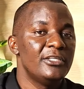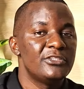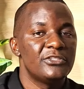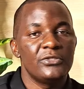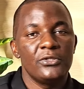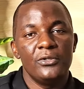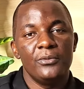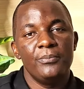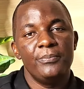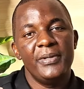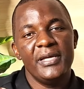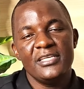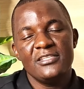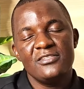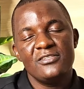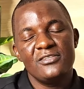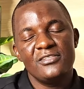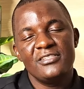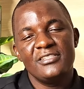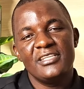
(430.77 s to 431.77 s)
so
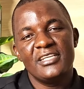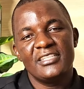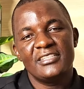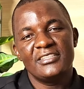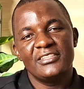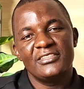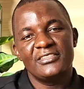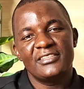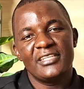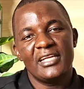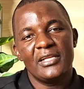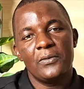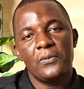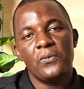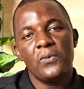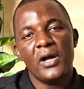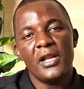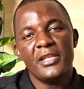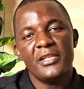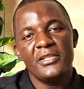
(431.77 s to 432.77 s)
based on your study,
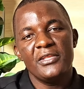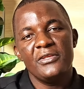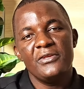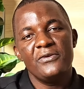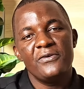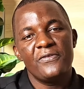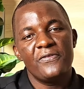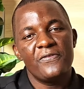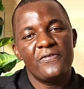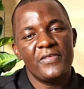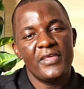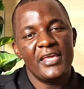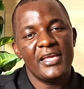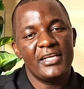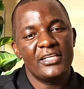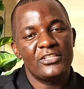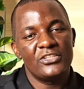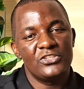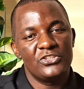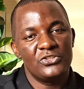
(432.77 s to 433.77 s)
what do you
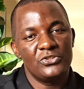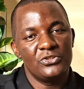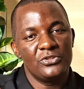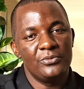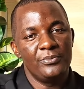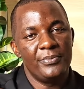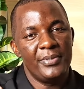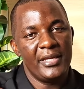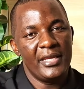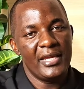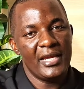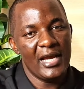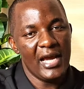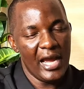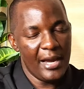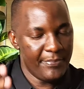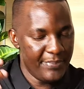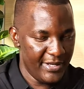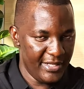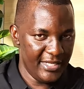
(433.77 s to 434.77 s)
think should be
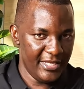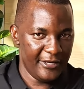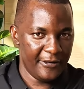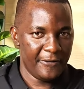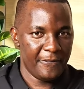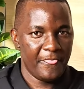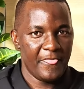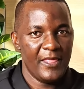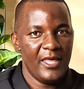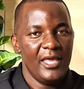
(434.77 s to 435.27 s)
happening?